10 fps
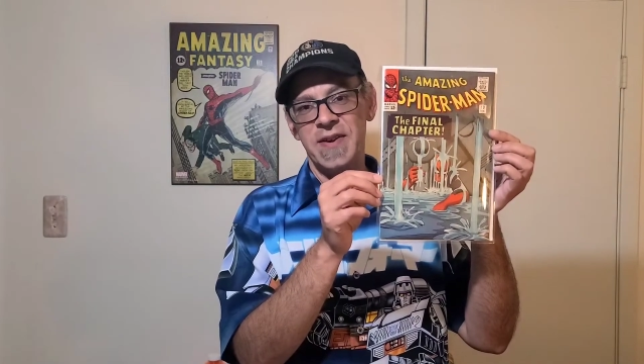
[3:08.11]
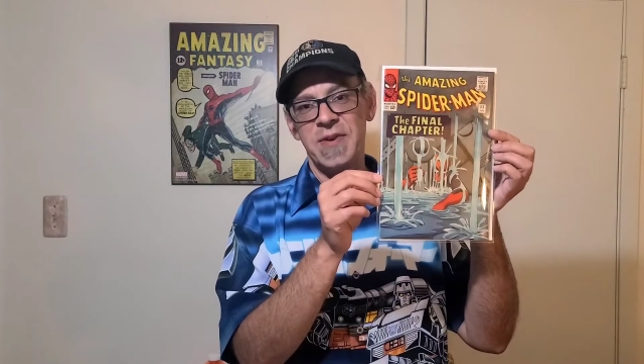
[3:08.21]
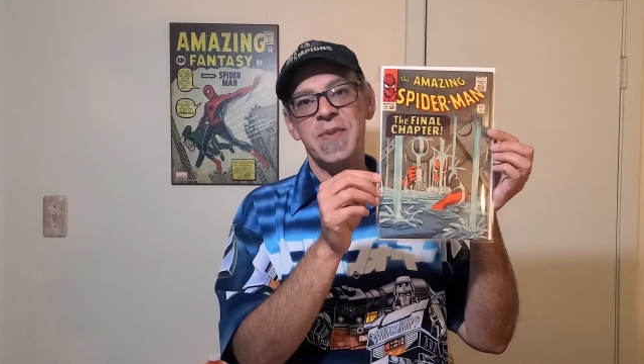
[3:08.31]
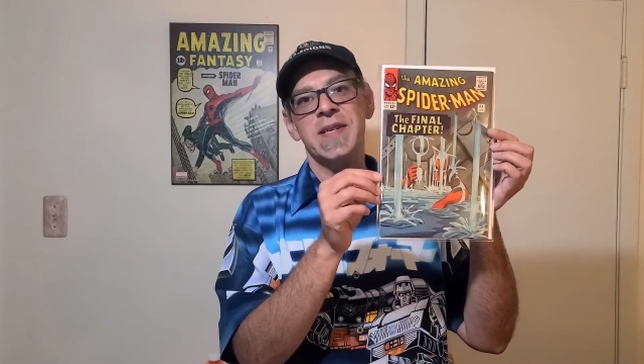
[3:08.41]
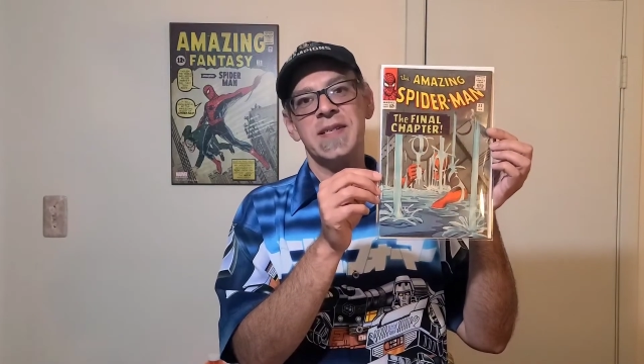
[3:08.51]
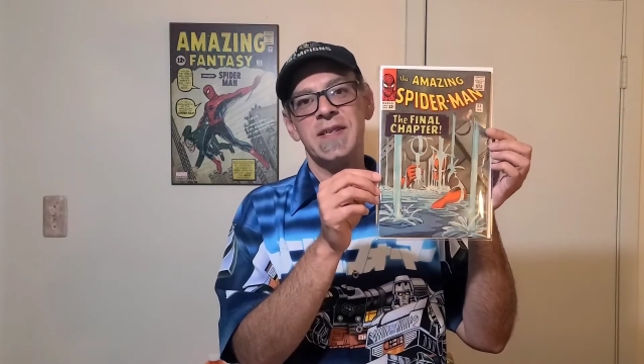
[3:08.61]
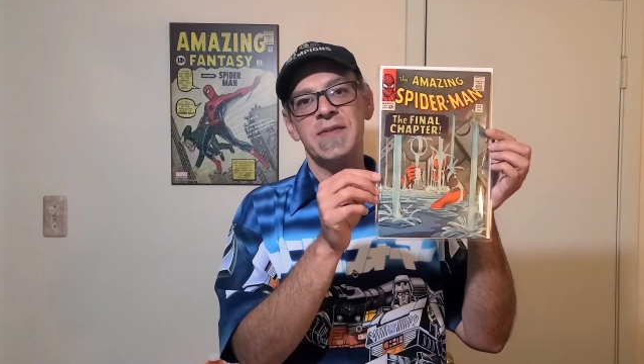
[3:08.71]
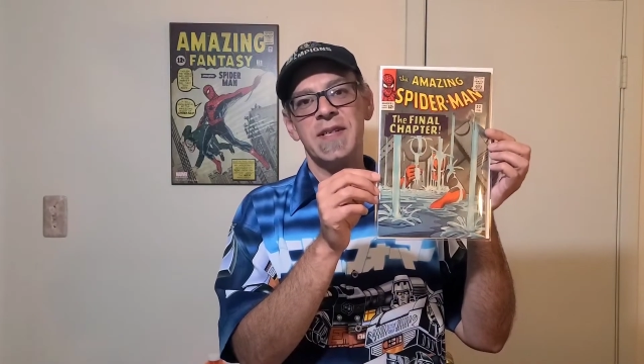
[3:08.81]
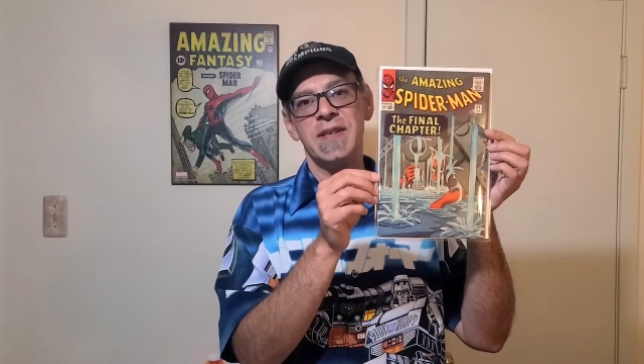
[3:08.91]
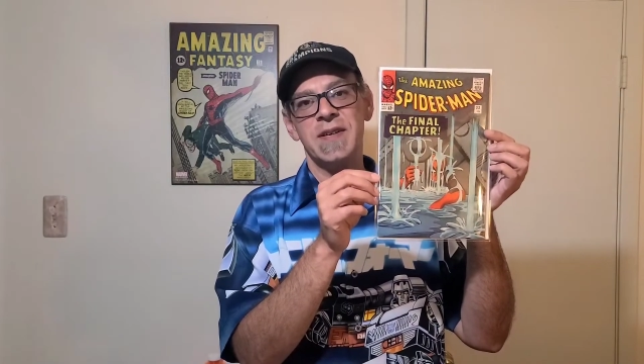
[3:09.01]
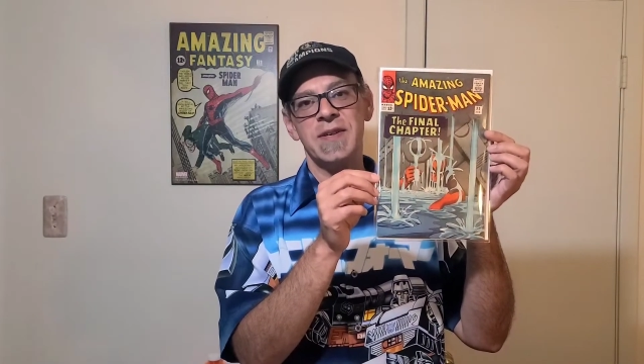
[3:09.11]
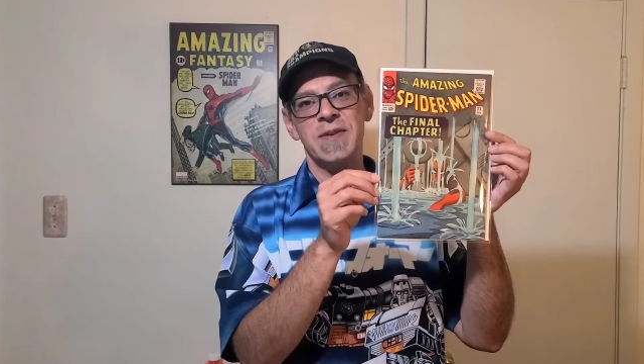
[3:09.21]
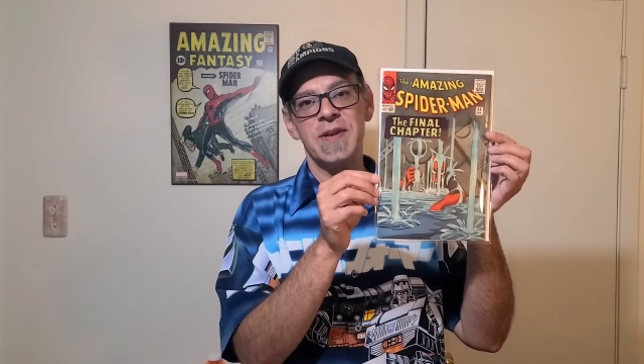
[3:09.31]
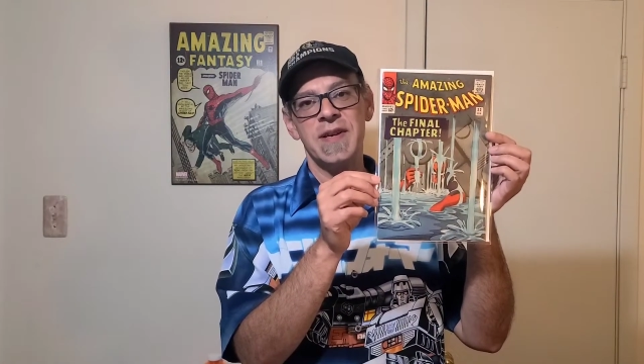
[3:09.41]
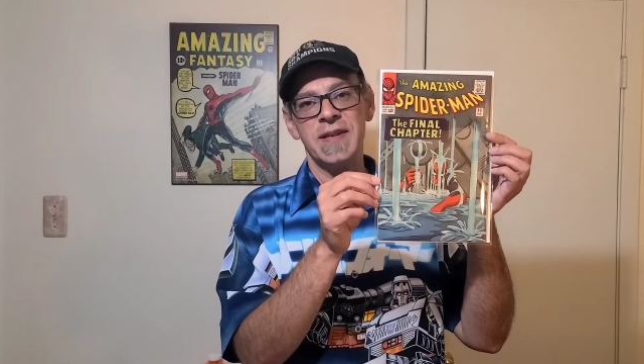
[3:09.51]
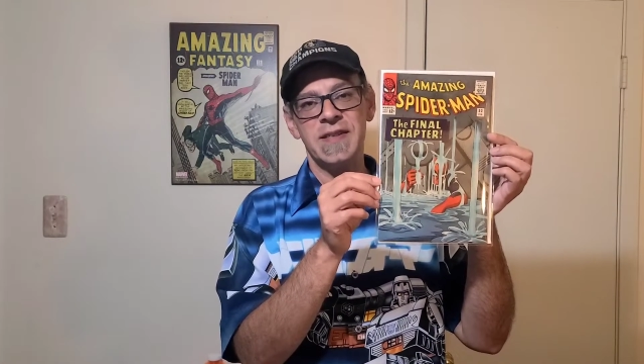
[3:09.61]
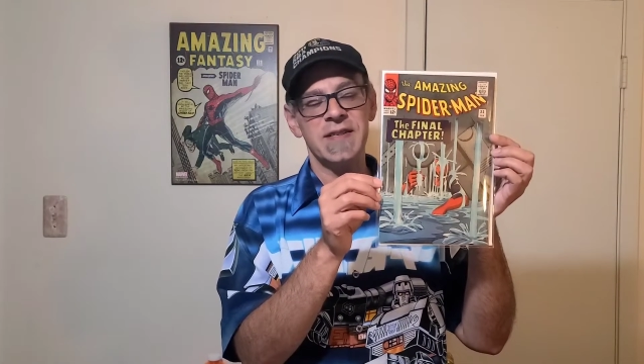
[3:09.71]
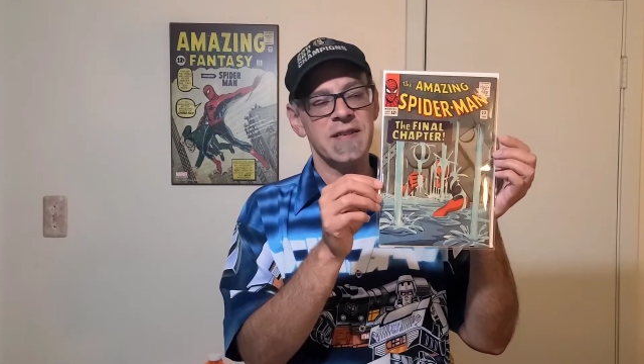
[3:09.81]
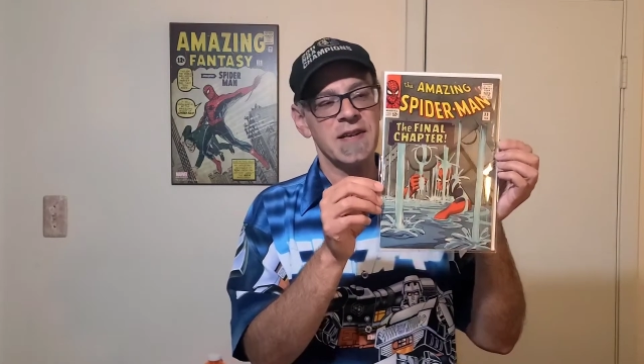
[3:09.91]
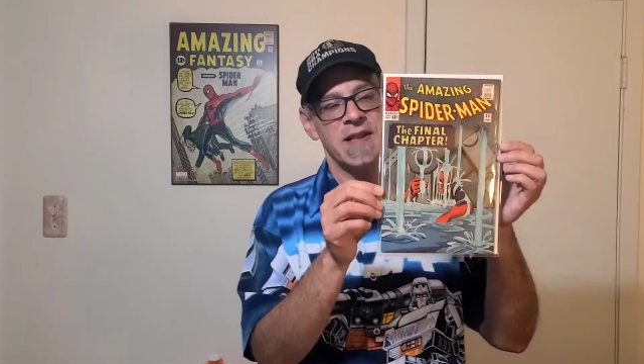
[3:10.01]
art by Steve Ditko, and it's
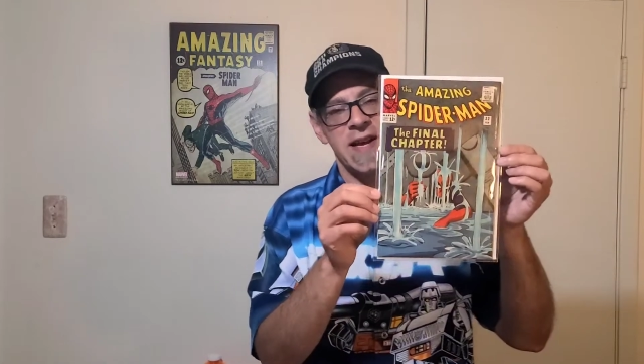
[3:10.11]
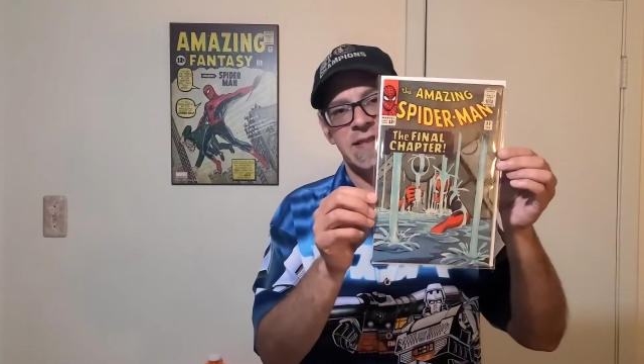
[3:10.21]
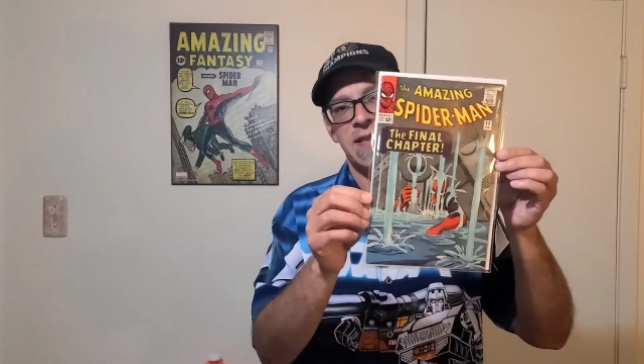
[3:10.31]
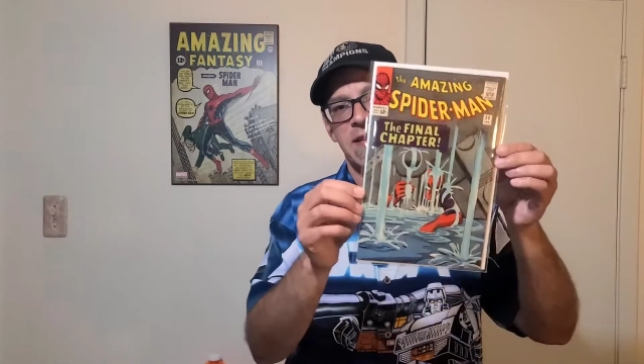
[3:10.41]
just a classic